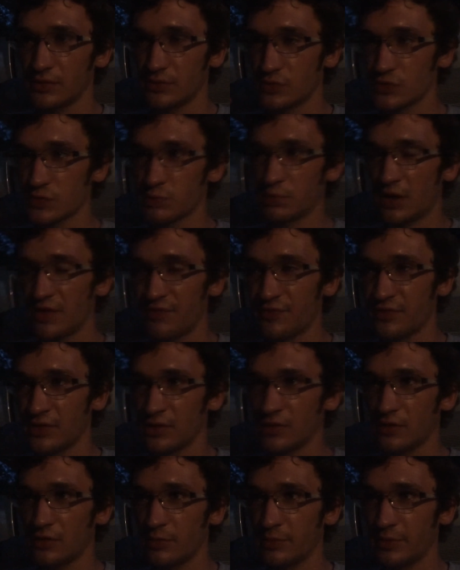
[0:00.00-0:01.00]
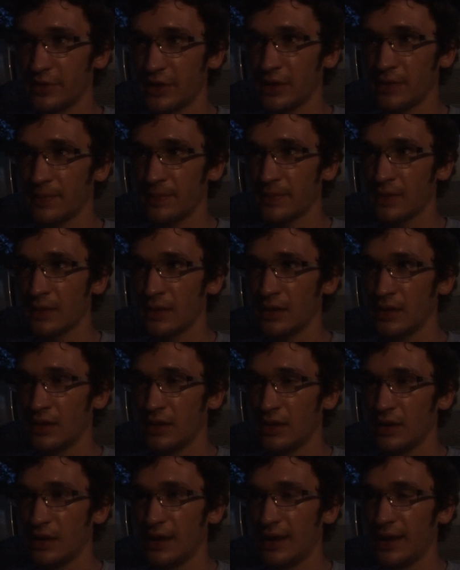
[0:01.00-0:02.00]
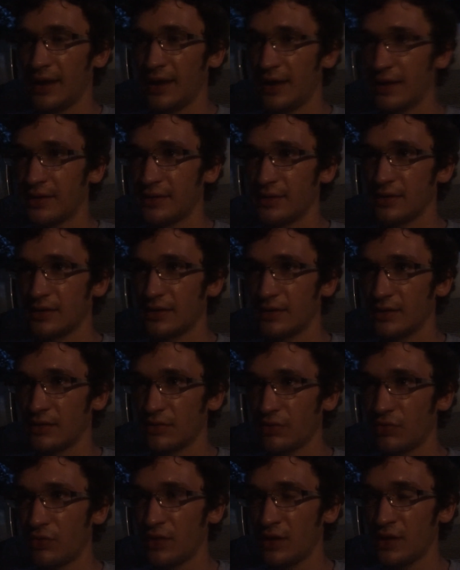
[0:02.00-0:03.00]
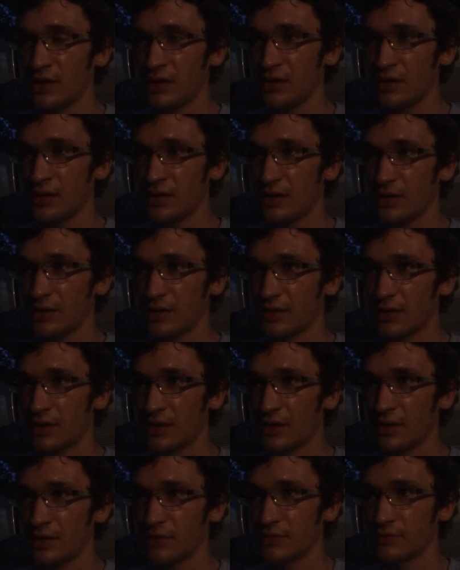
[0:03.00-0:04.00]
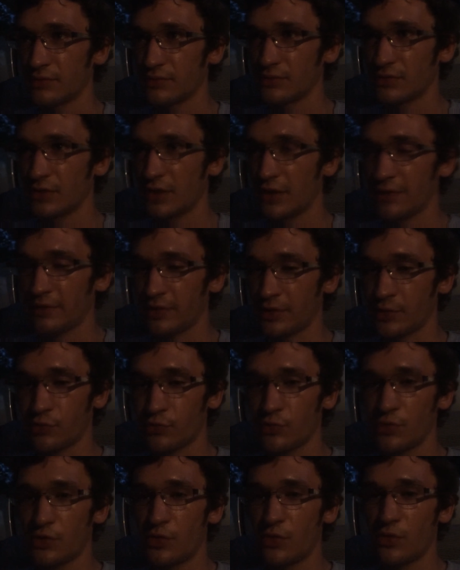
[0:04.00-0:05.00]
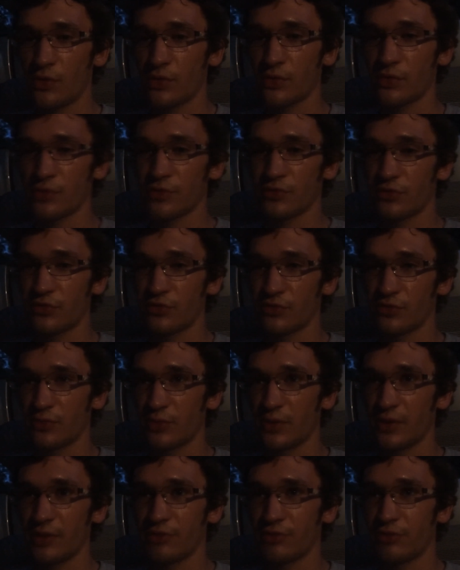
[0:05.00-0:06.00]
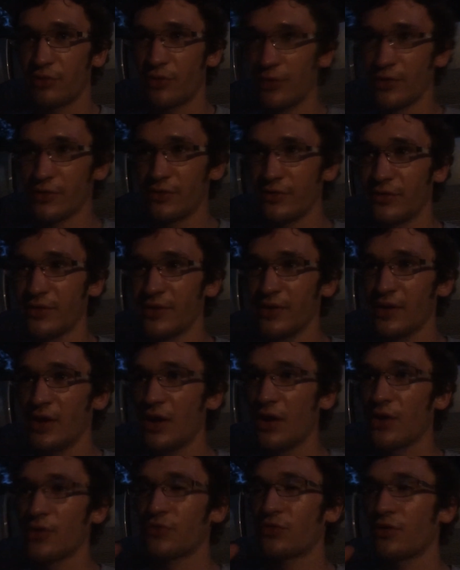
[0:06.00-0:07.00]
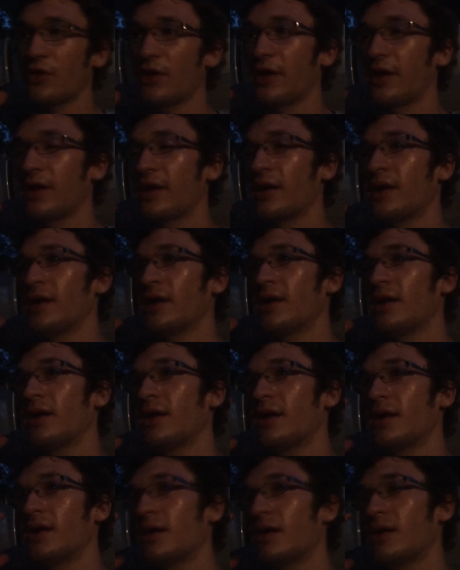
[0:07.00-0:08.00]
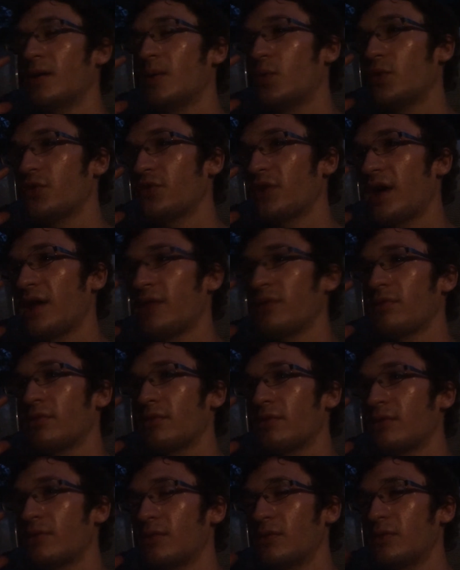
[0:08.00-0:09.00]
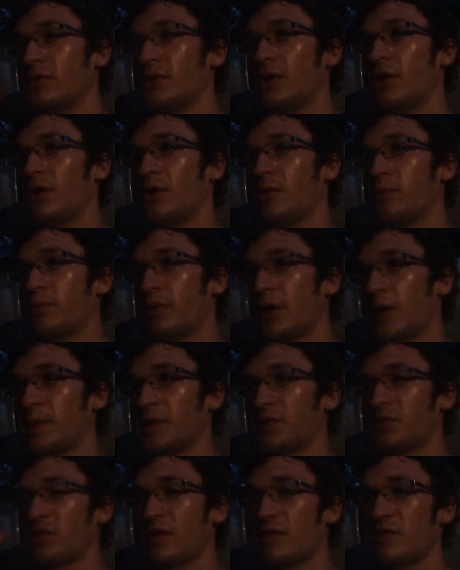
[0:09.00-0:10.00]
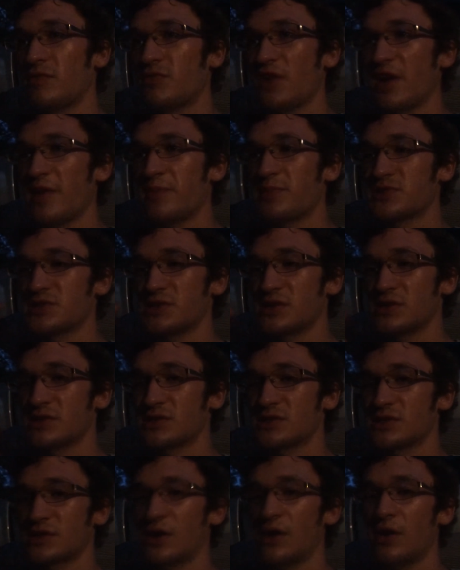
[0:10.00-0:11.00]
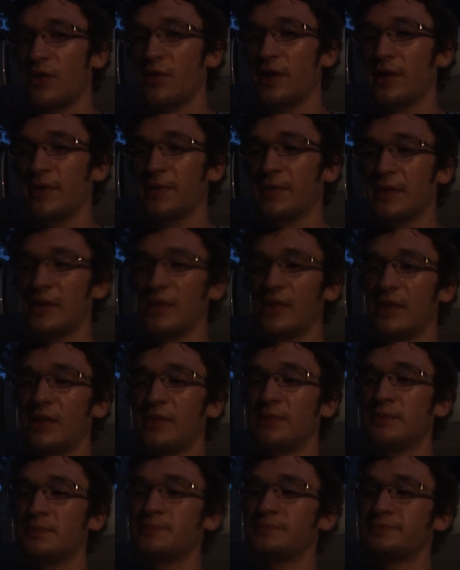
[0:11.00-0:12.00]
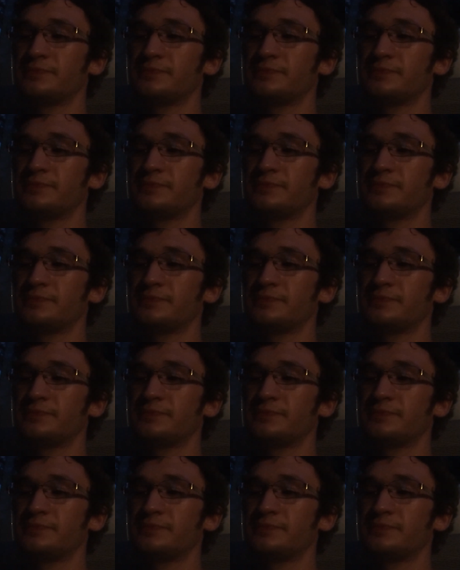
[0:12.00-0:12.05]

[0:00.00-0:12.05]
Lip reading: was puffing a little bit, and then kind of got like 3/4 the way through, or sorry, was at, you know, probably 75% of the cigar, right? And then